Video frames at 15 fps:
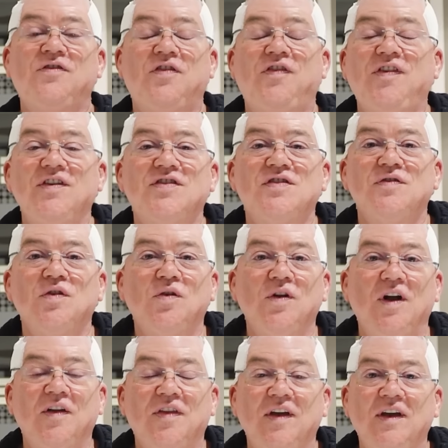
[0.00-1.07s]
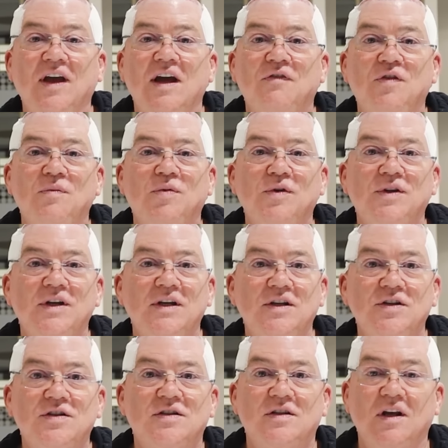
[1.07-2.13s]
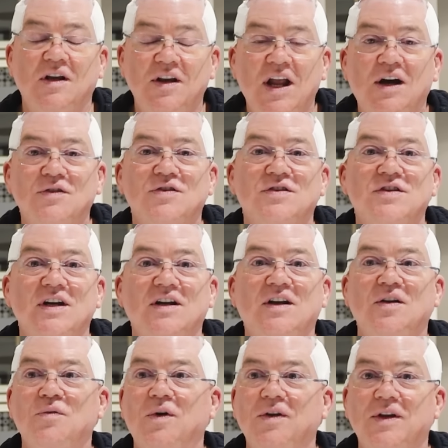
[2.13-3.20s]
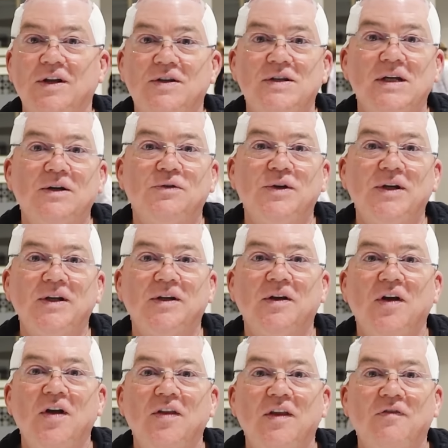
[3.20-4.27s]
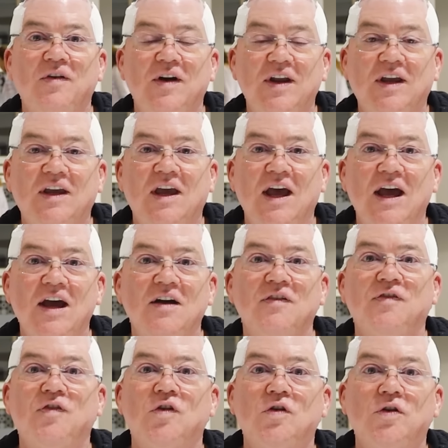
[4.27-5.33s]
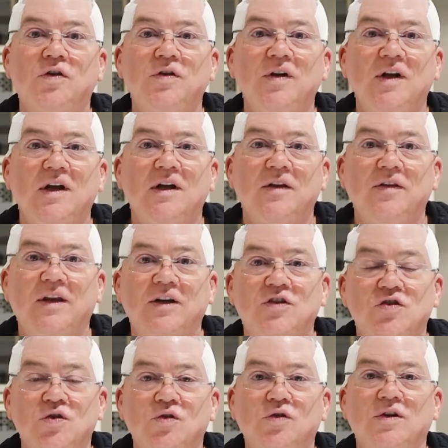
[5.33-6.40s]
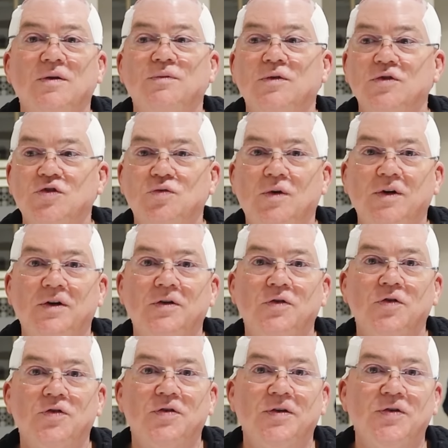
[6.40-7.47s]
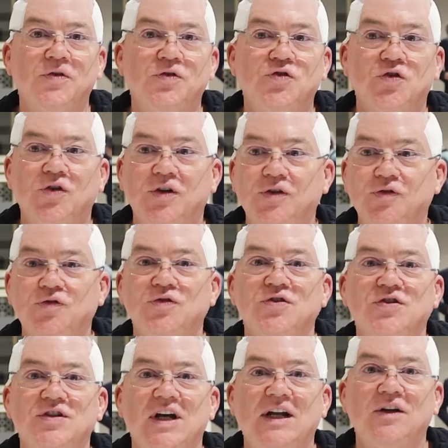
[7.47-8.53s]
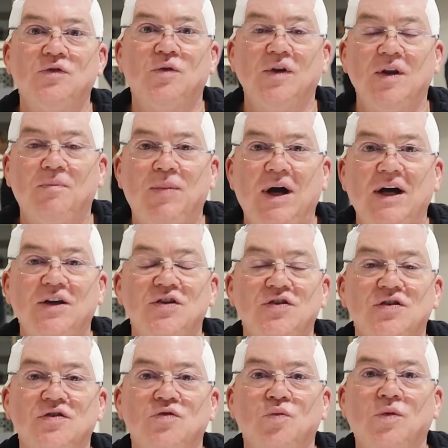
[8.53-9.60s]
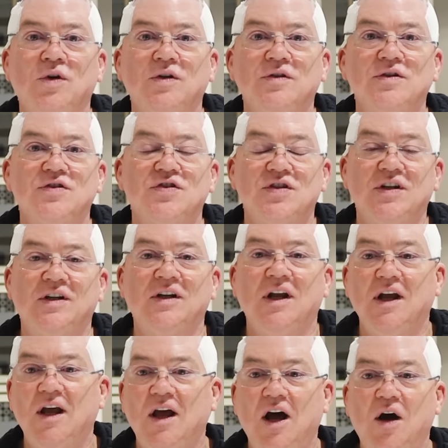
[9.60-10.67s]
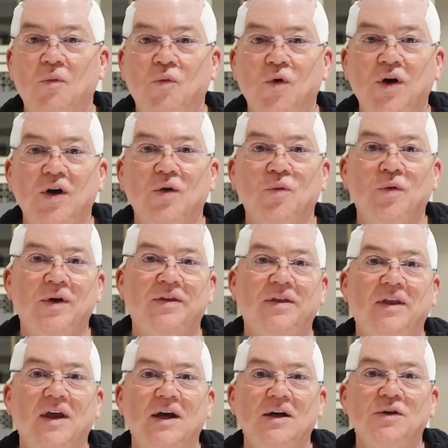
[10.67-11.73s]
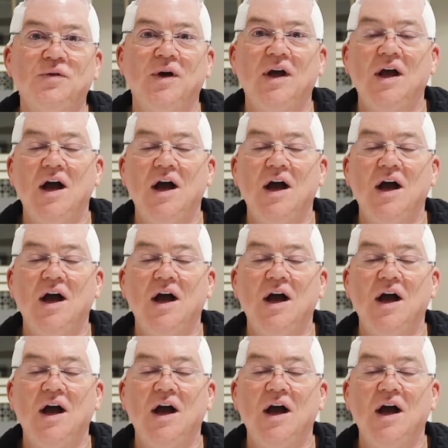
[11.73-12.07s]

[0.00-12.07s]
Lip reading: First of all, I think everybody knows exactly what they're doing. They're very careful. They talk amongst one another and try and understand what the patient wants and work with you.